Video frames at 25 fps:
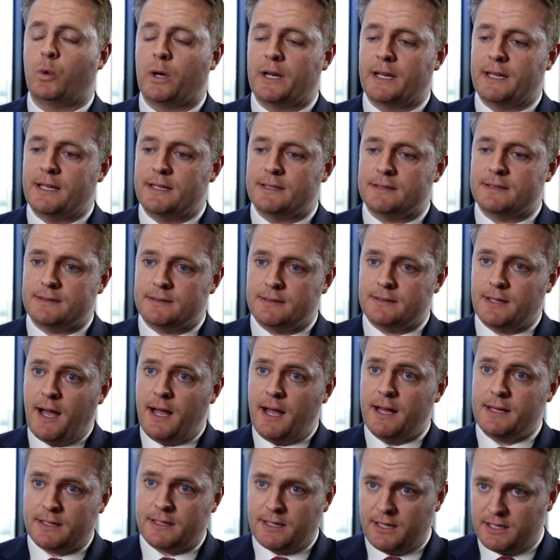What is
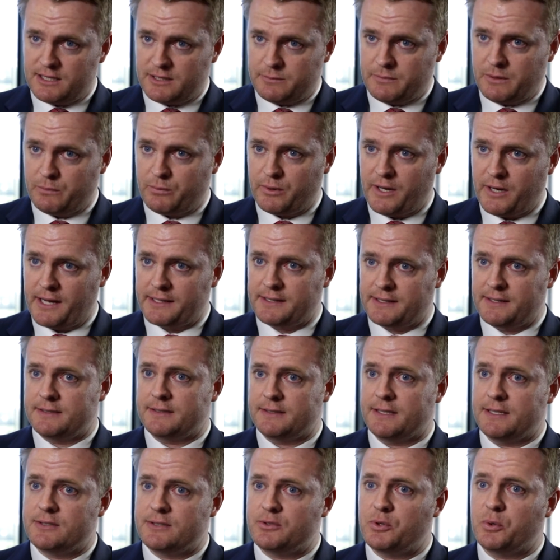not custom and
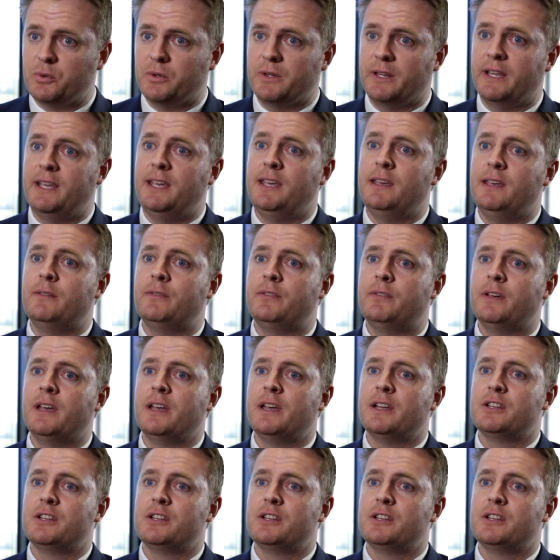practice is to leave